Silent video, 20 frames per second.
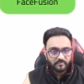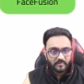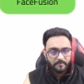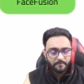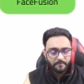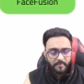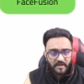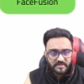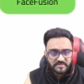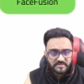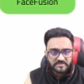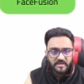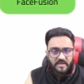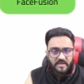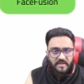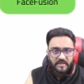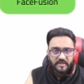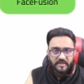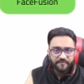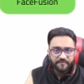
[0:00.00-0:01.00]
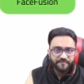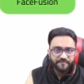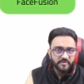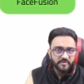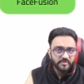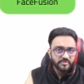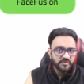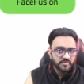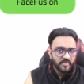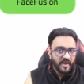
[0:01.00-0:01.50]
But if you
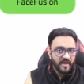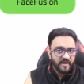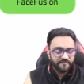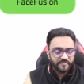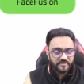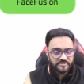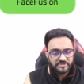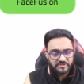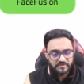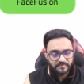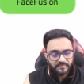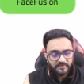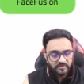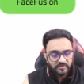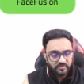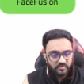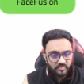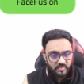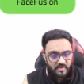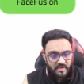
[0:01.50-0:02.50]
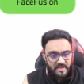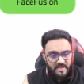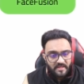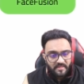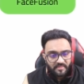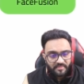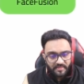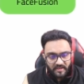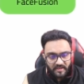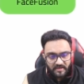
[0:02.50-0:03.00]
do have a GPU,
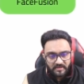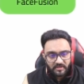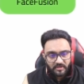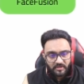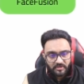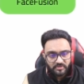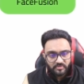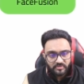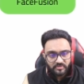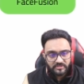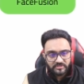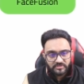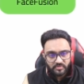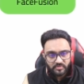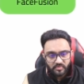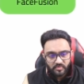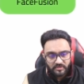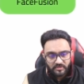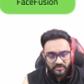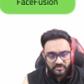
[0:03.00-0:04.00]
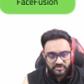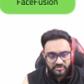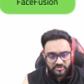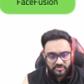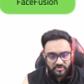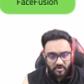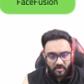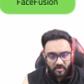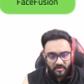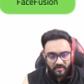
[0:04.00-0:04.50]
then you need to
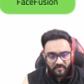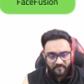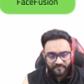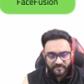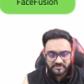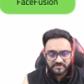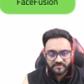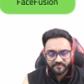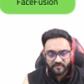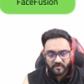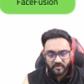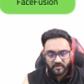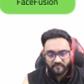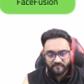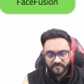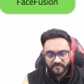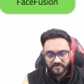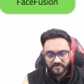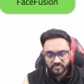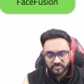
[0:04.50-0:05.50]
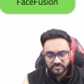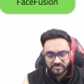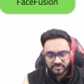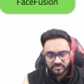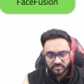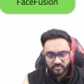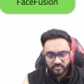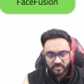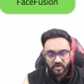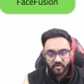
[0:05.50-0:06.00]
install, first of all, Visual
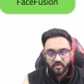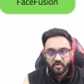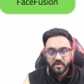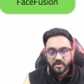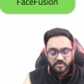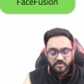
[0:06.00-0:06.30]
Studio.